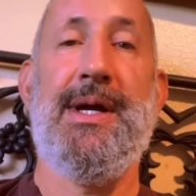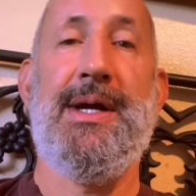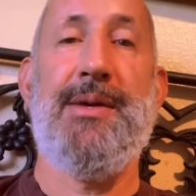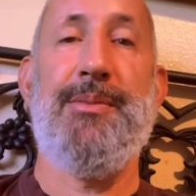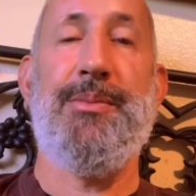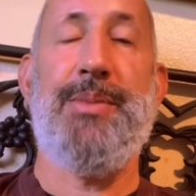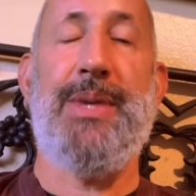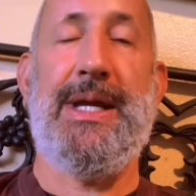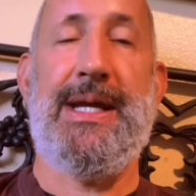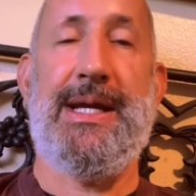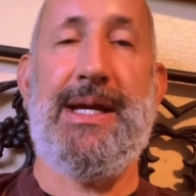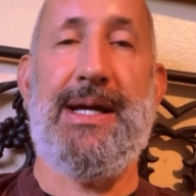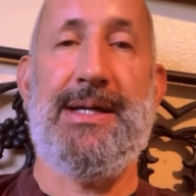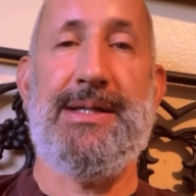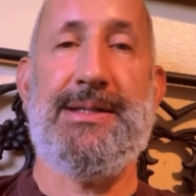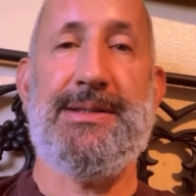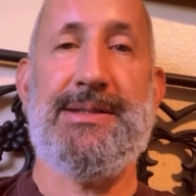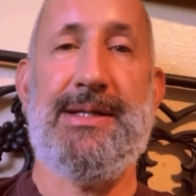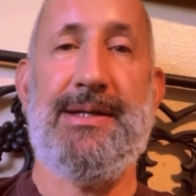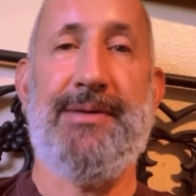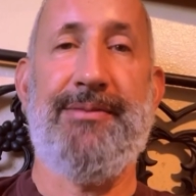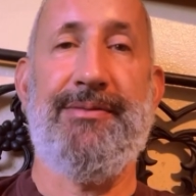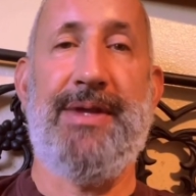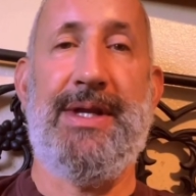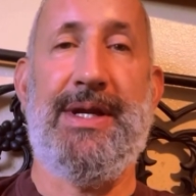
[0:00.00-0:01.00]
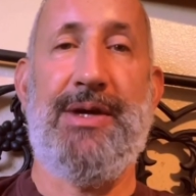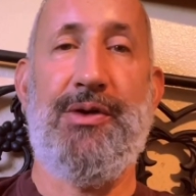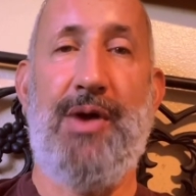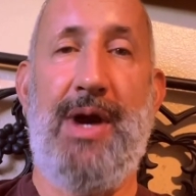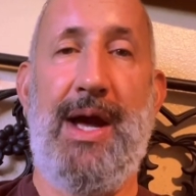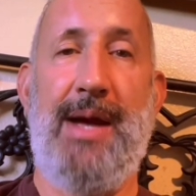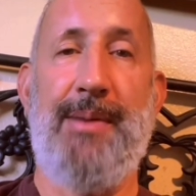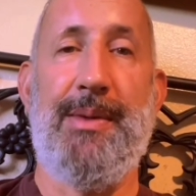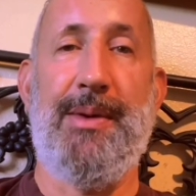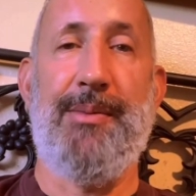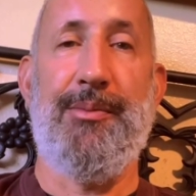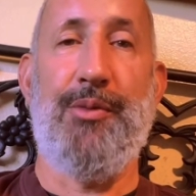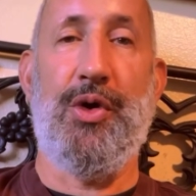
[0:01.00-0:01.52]
because of the
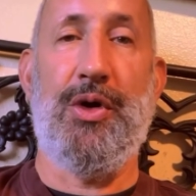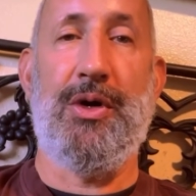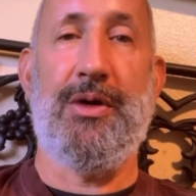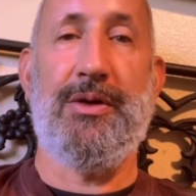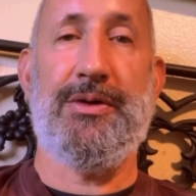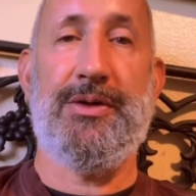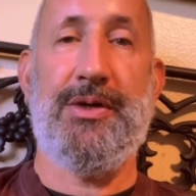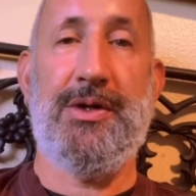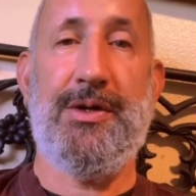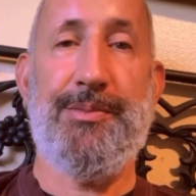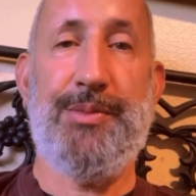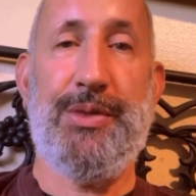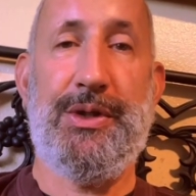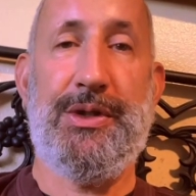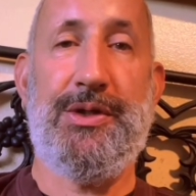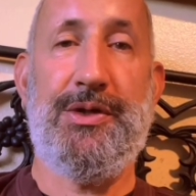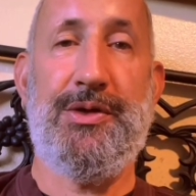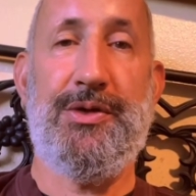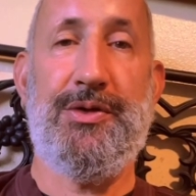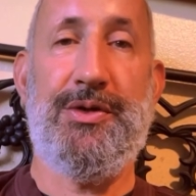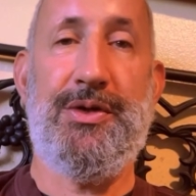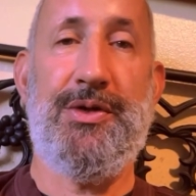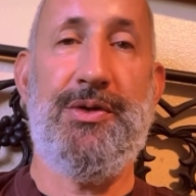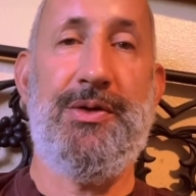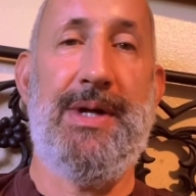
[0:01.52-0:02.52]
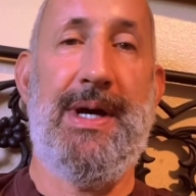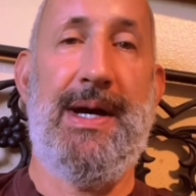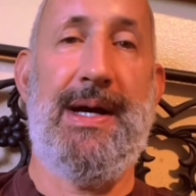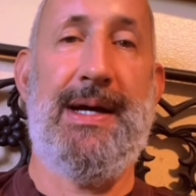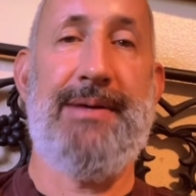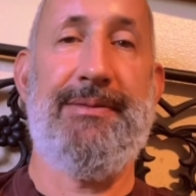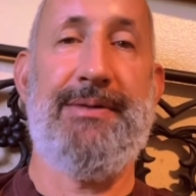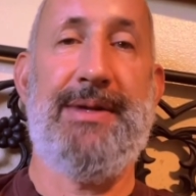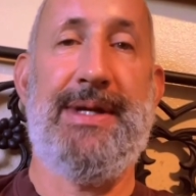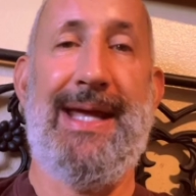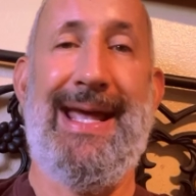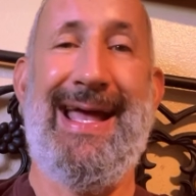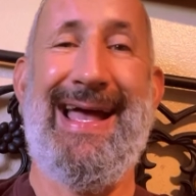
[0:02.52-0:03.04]
crime of moral turpitude, you now
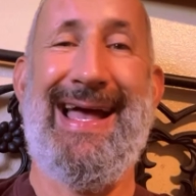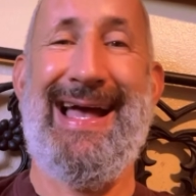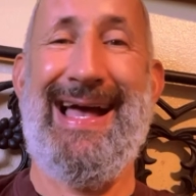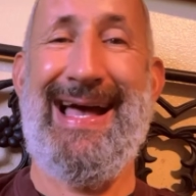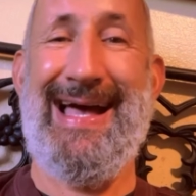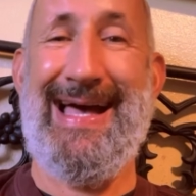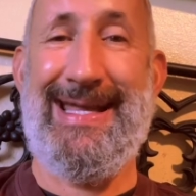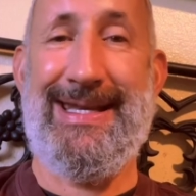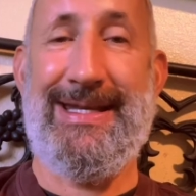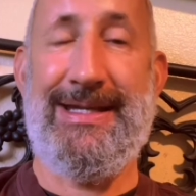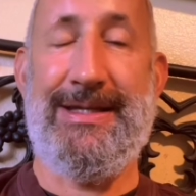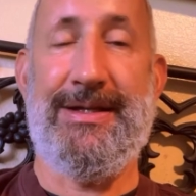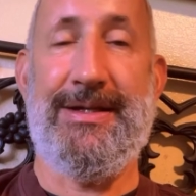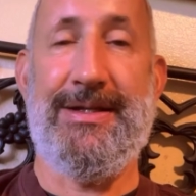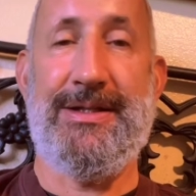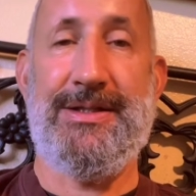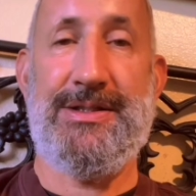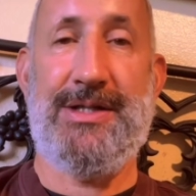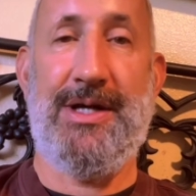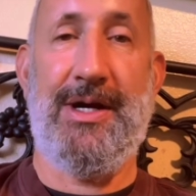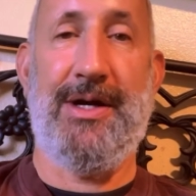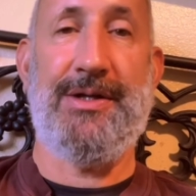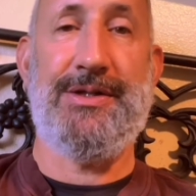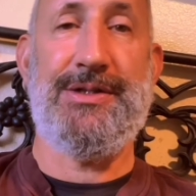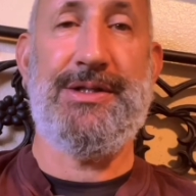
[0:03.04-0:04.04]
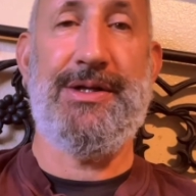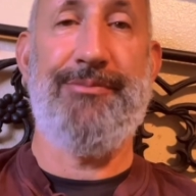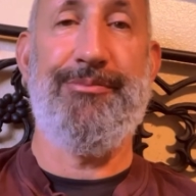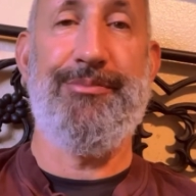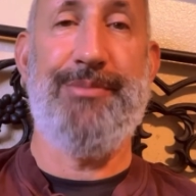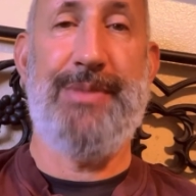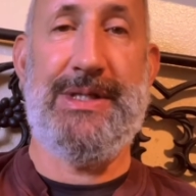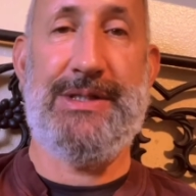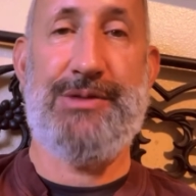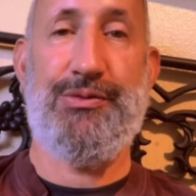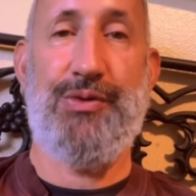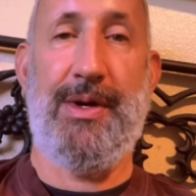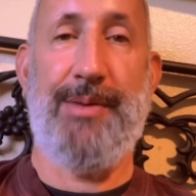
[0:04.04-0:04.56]
have the added charge of
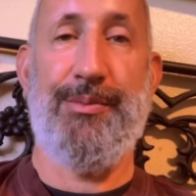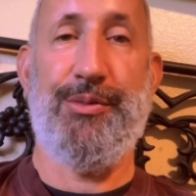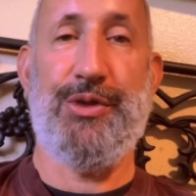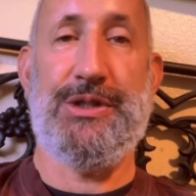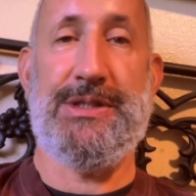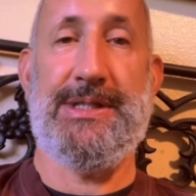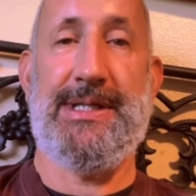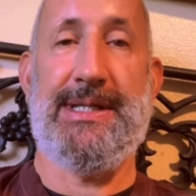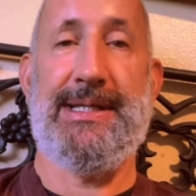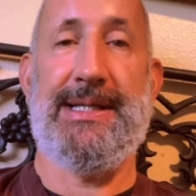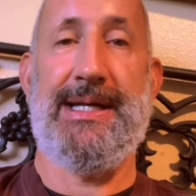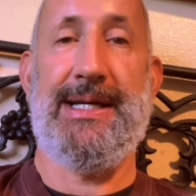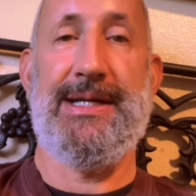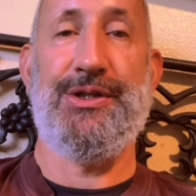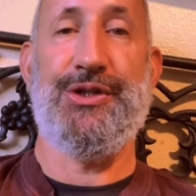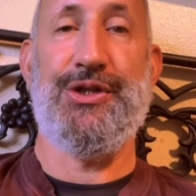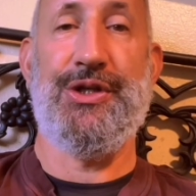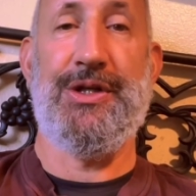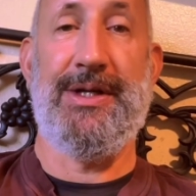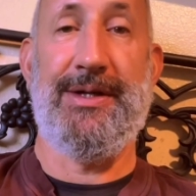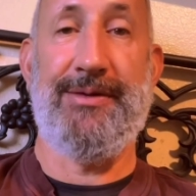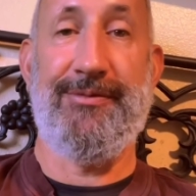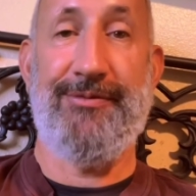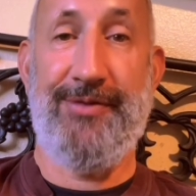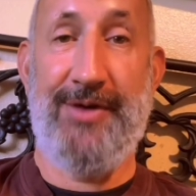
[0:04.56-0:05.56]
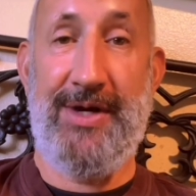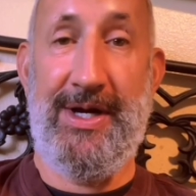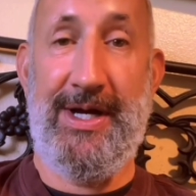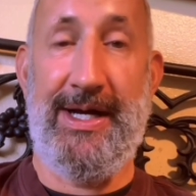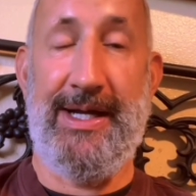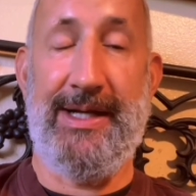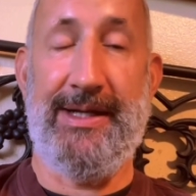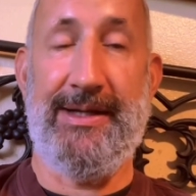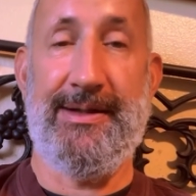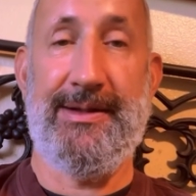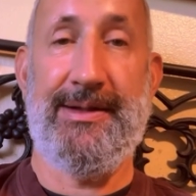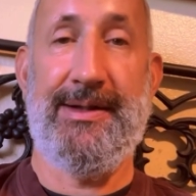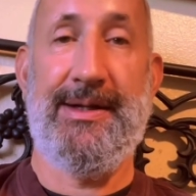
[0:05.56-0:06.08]
misrepresentation and
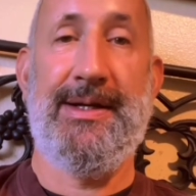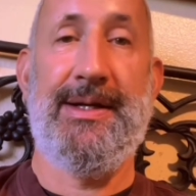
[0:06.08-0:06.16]
fraud.